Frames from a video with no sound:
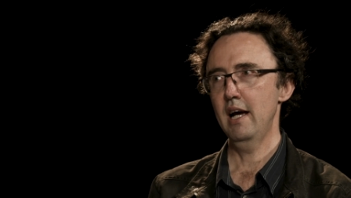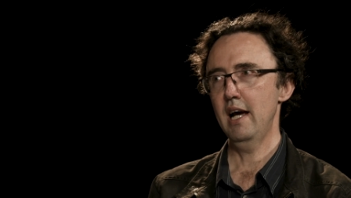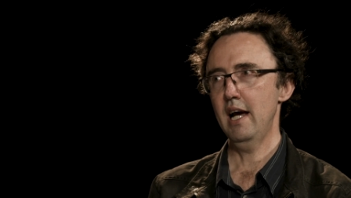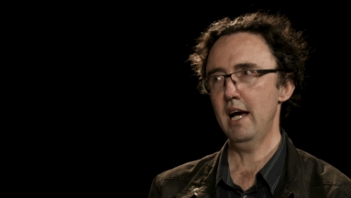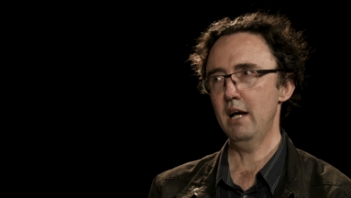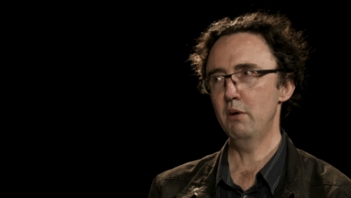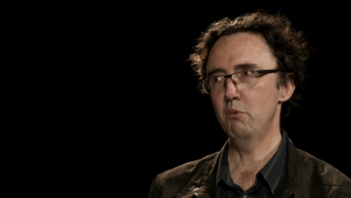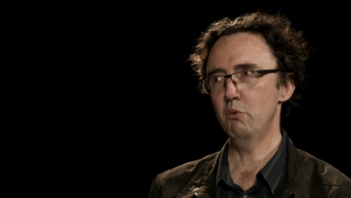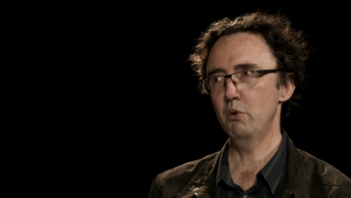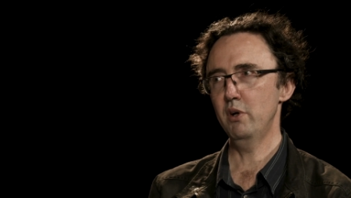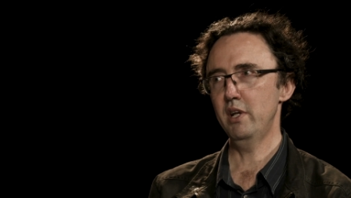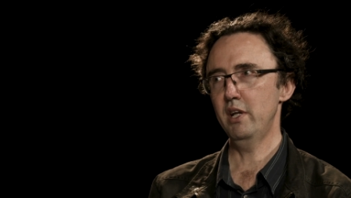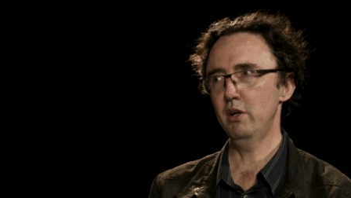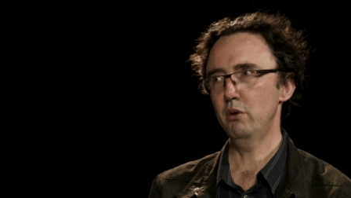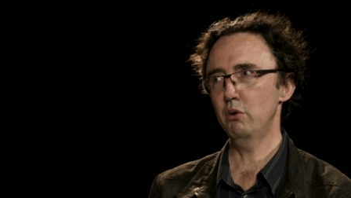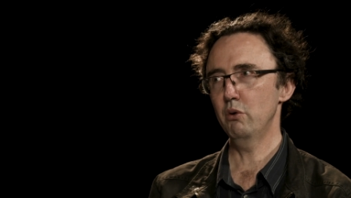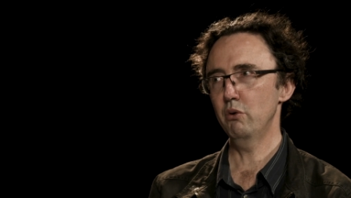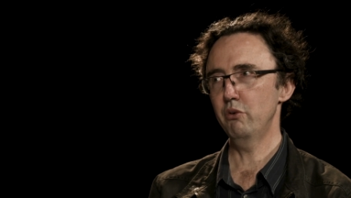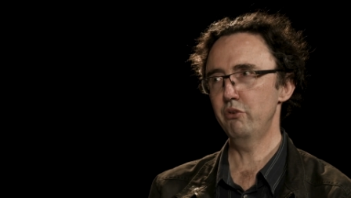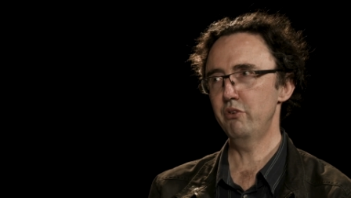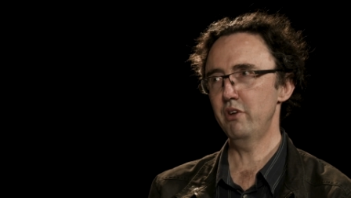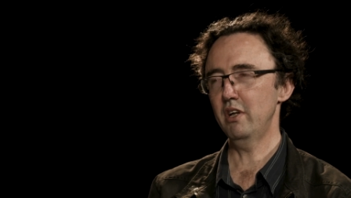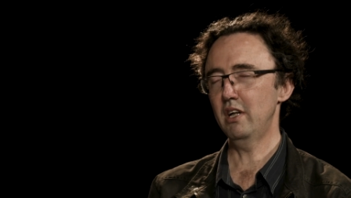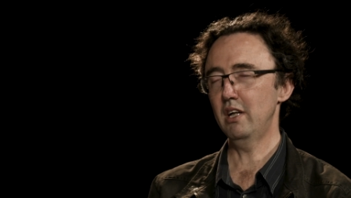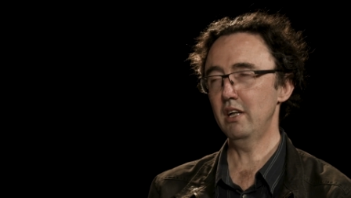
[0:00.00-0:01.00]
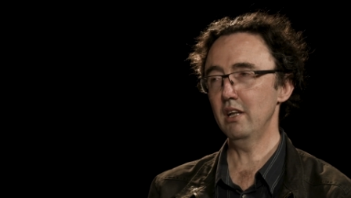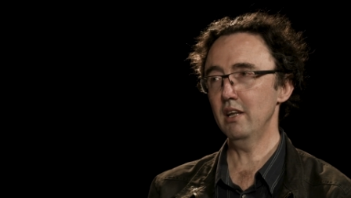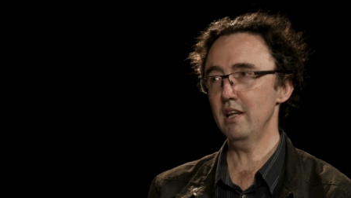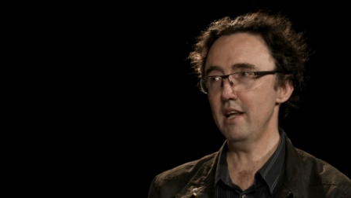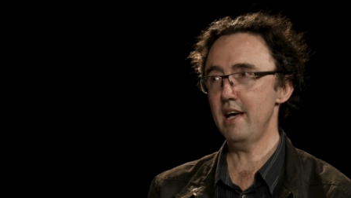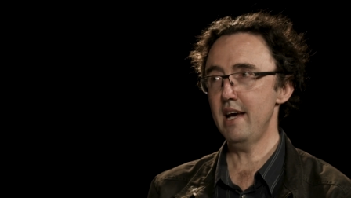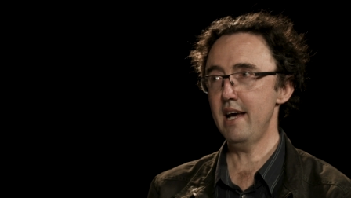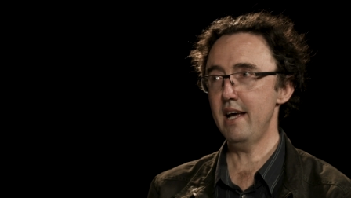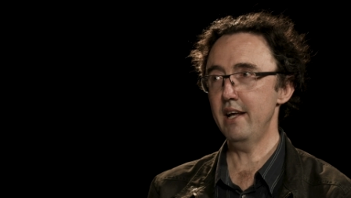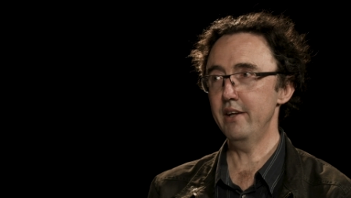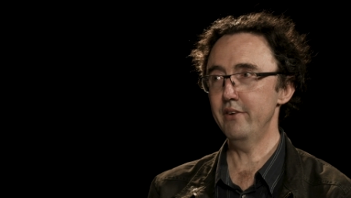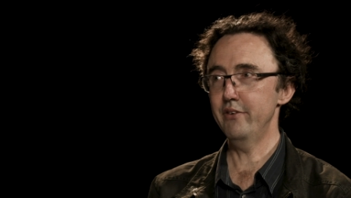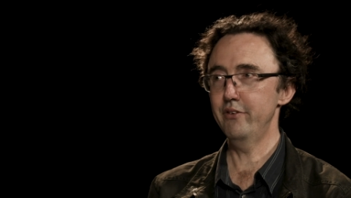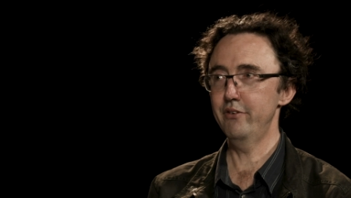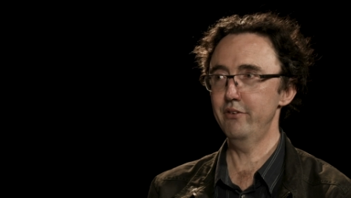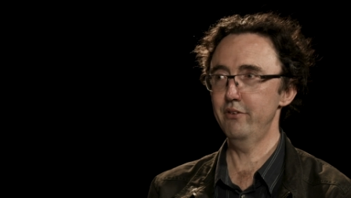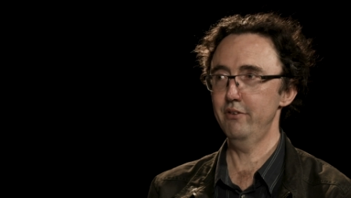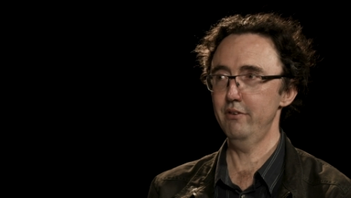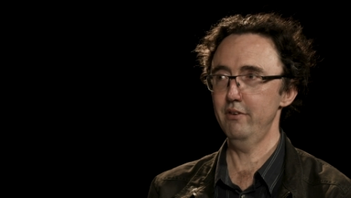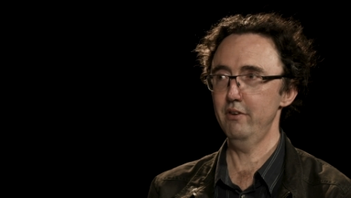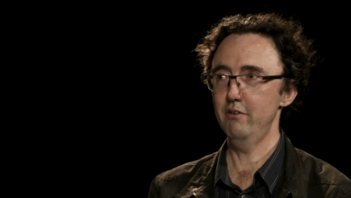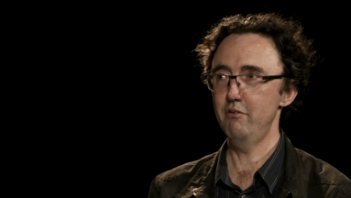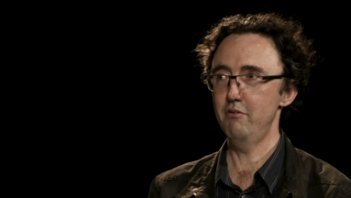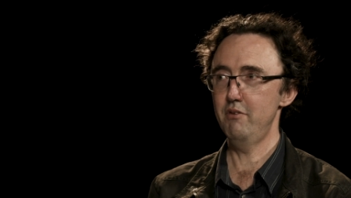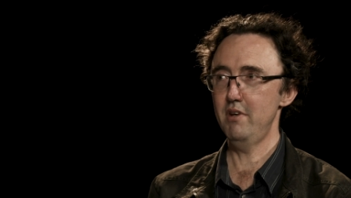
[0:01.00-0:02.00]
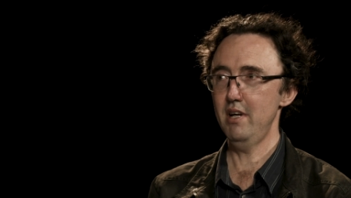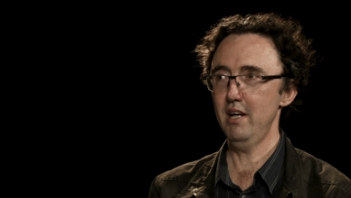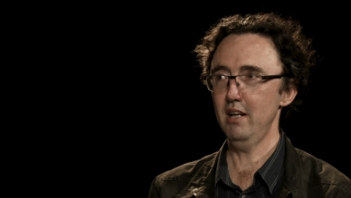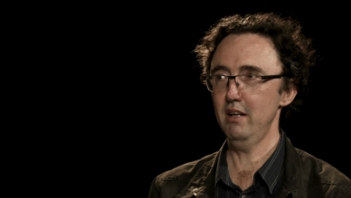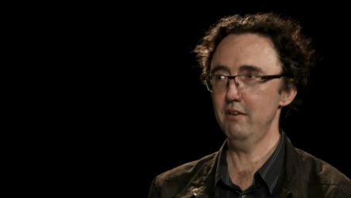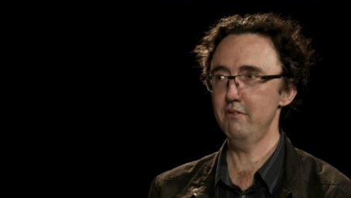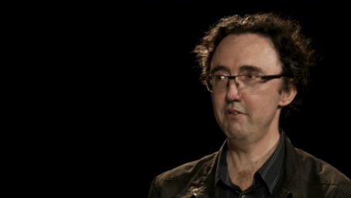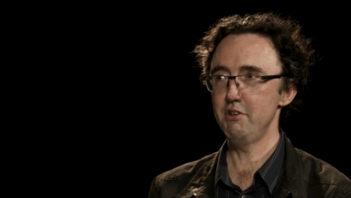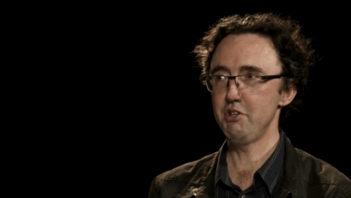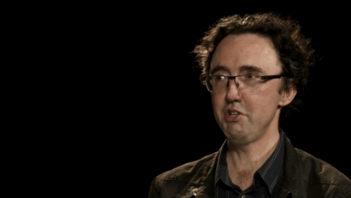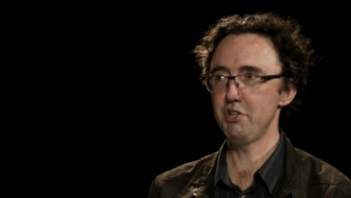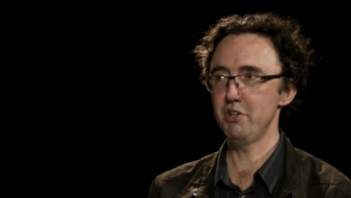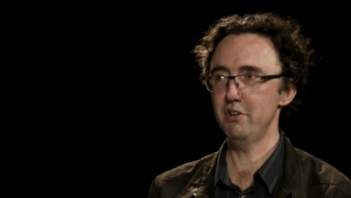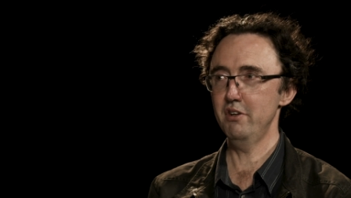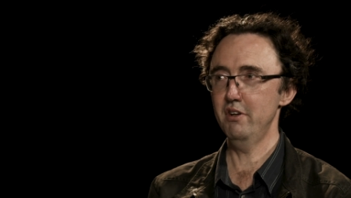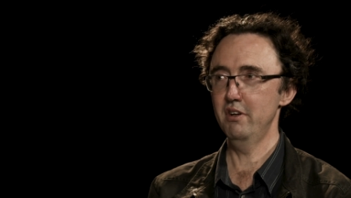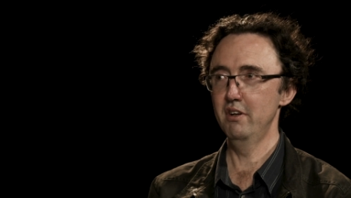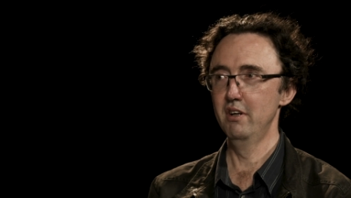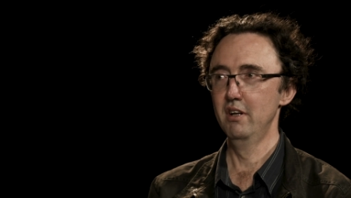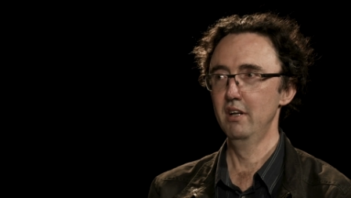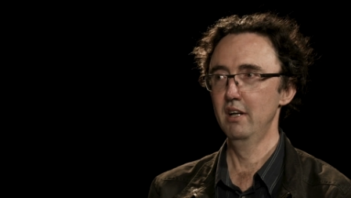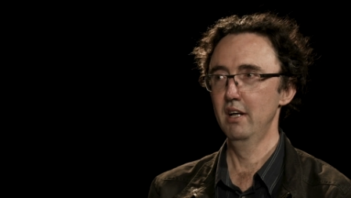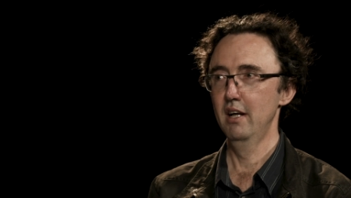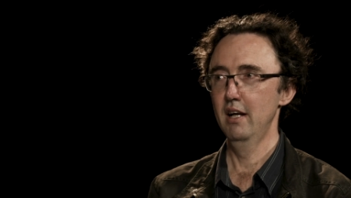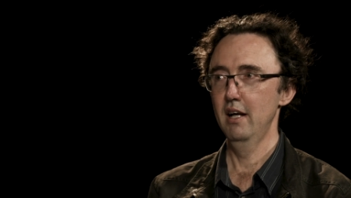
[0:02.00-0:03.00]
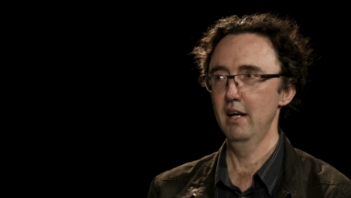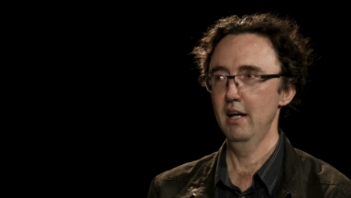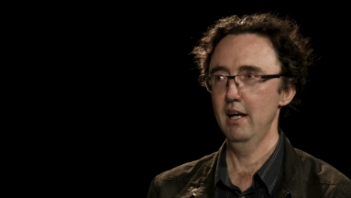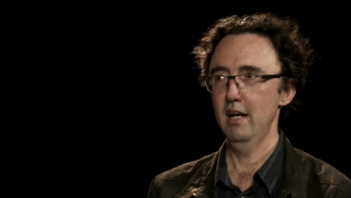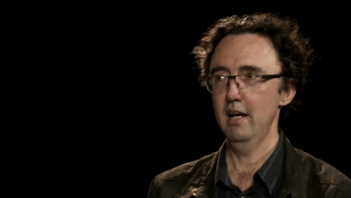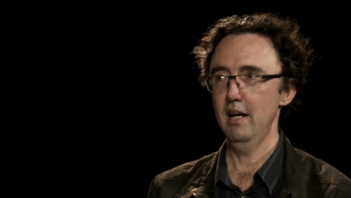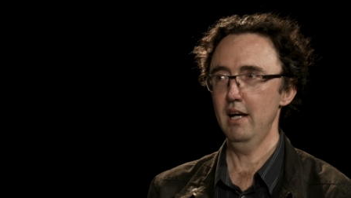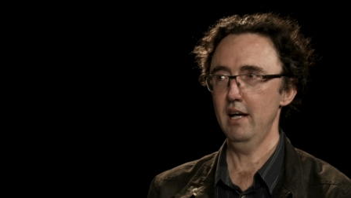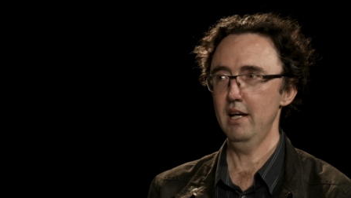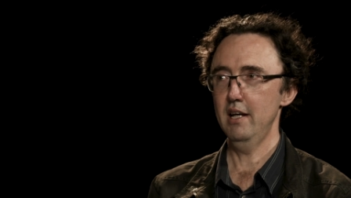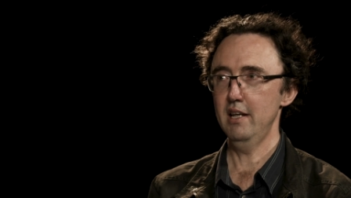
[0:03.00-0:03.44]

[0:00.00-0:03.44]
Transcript: and what he calls the glance of -hmm. television. Mm-hmm.